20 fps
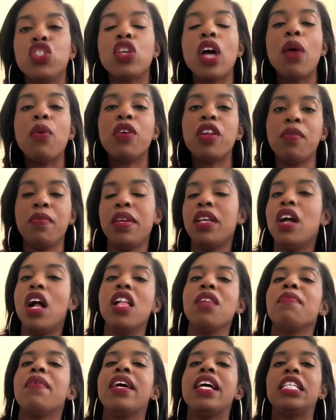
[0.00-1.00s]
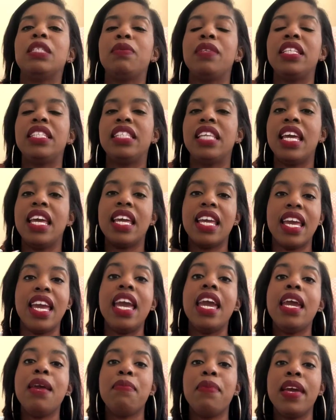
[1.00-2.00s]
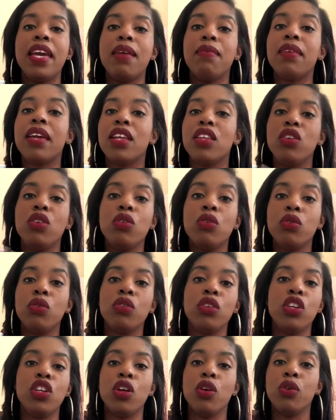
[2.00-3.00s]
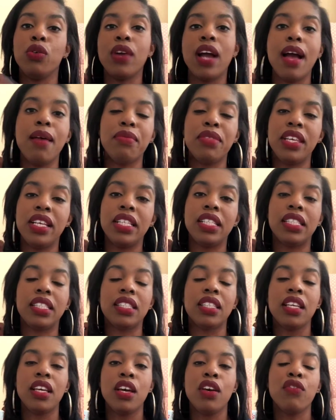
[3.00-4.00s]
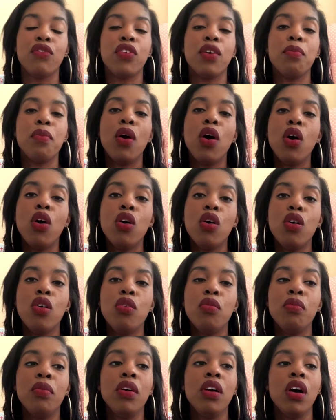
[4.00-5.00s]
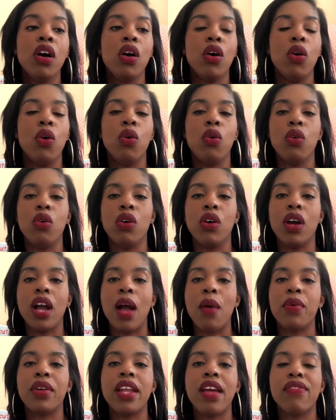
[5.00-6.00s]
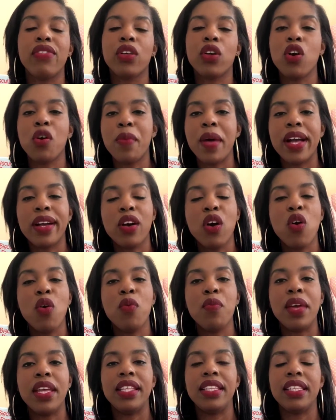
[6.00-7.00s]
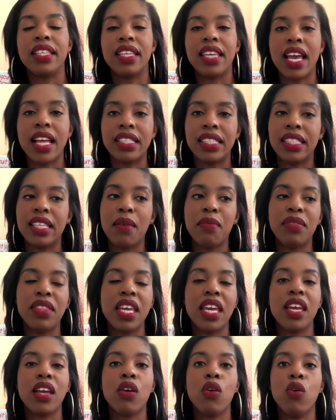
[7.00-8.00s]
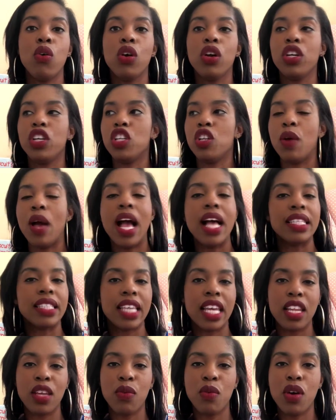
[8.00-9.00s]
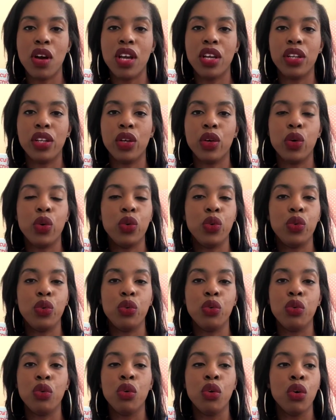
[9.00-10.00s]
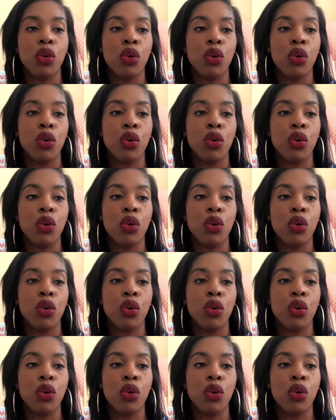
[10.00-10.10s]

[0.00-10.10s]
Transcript: So I wouldn't be calling my husband and saying, hey babe, can you grab this from home? Or I wouldn't have to go back home and get something, or ask anyone who